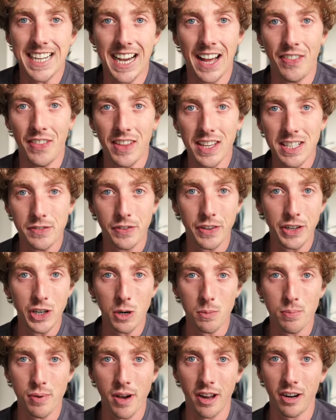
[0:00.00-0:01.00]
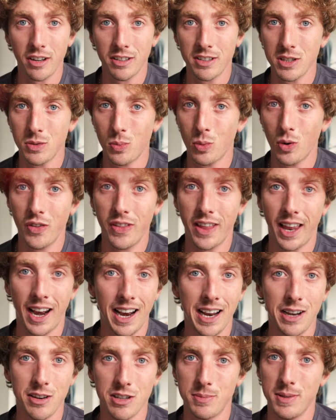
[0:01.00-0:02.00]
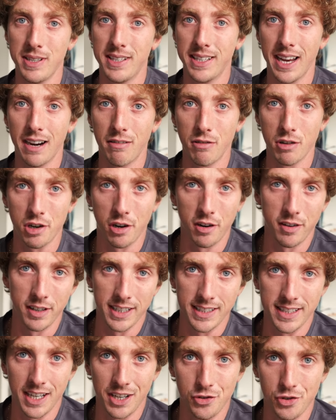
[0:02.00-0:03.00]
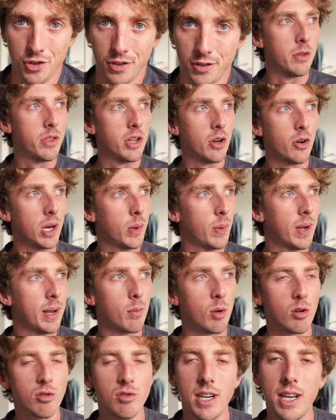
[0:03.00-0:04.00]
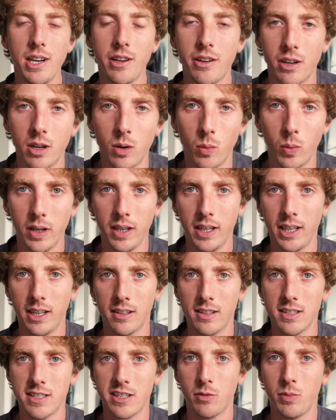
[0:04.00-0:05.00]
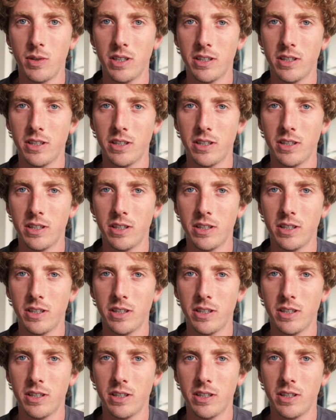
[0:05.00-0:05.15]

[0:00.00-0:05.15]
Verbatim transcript: And this video product is one that allows me to get recurring attention. Now, the only way we're really gonna win here is if we